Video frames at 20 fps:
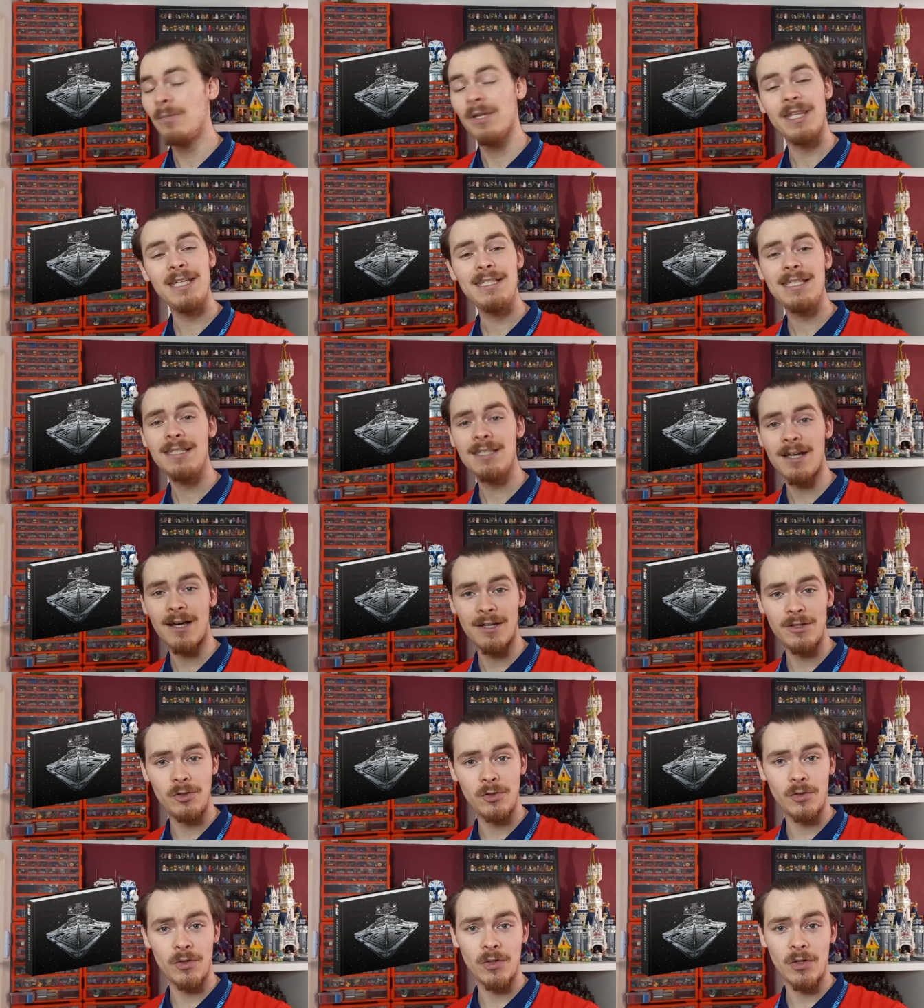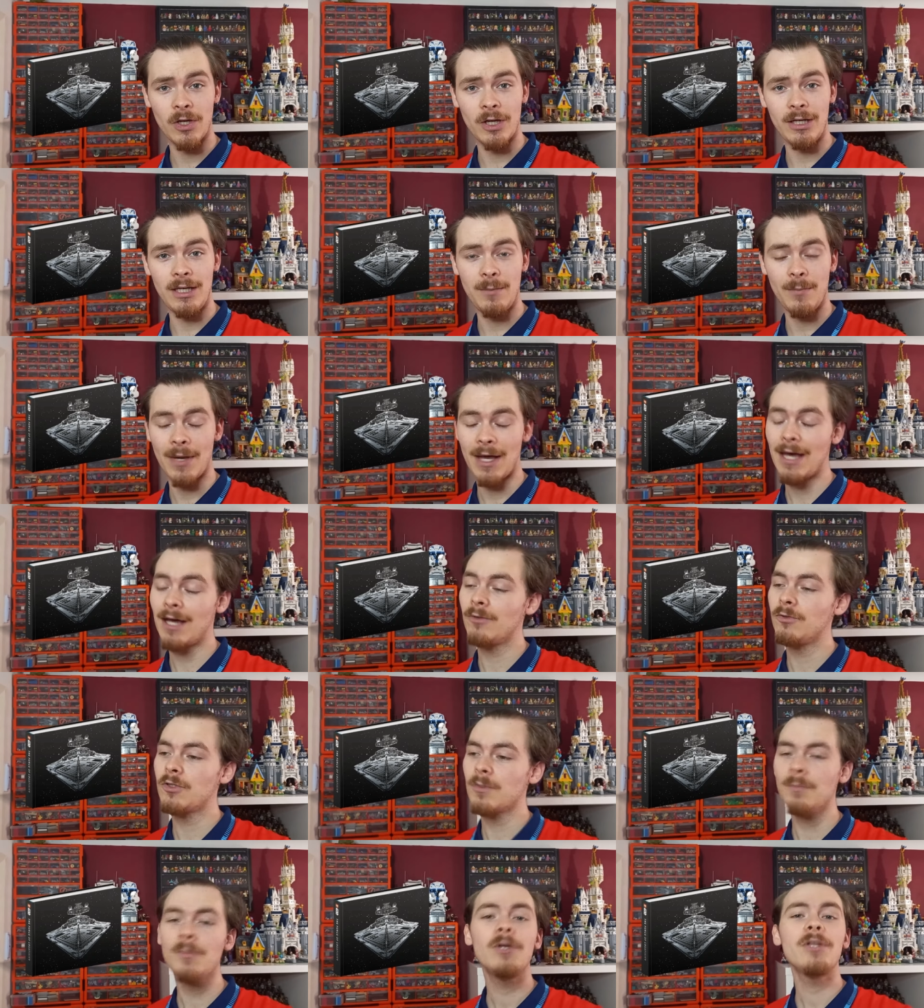But this is 130
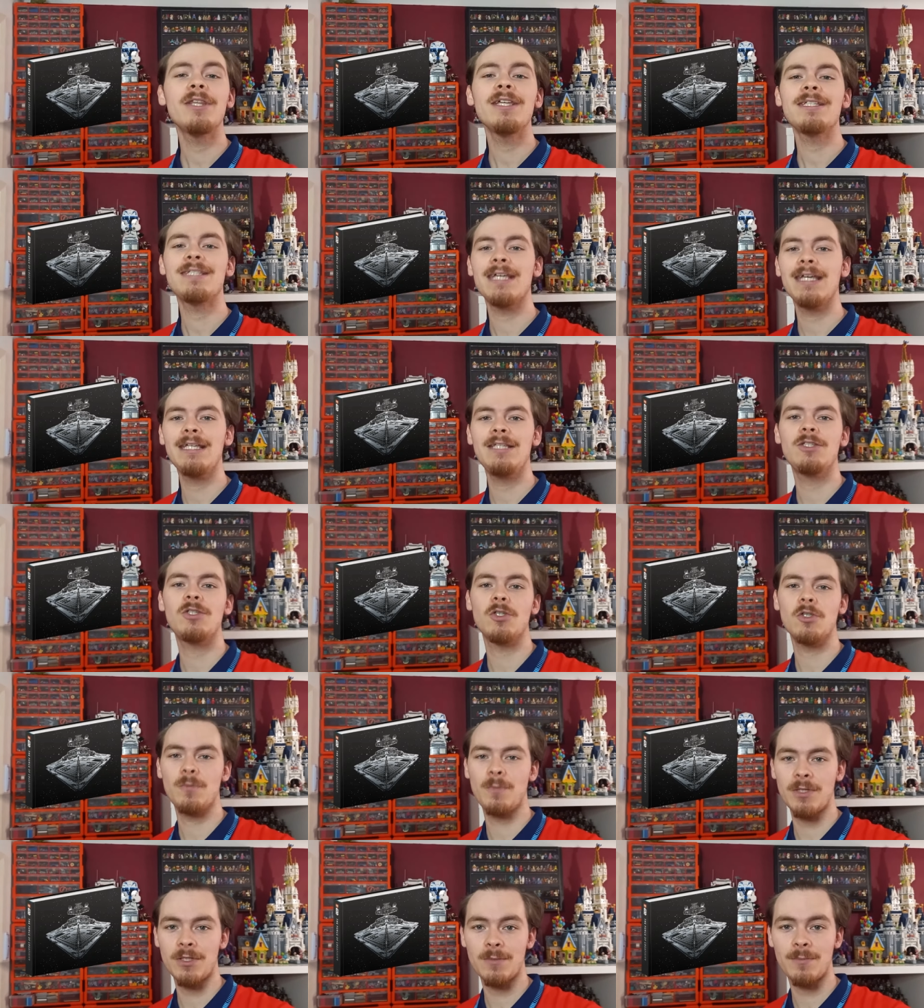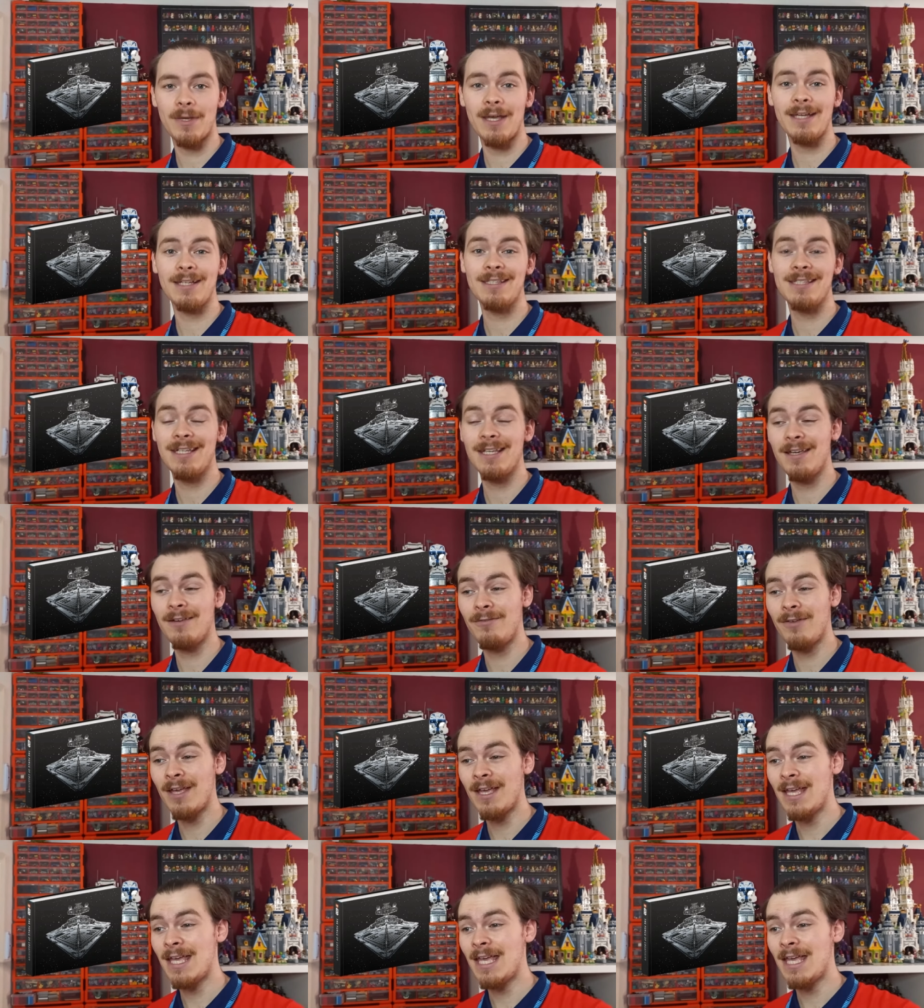pound. To put this into perspective,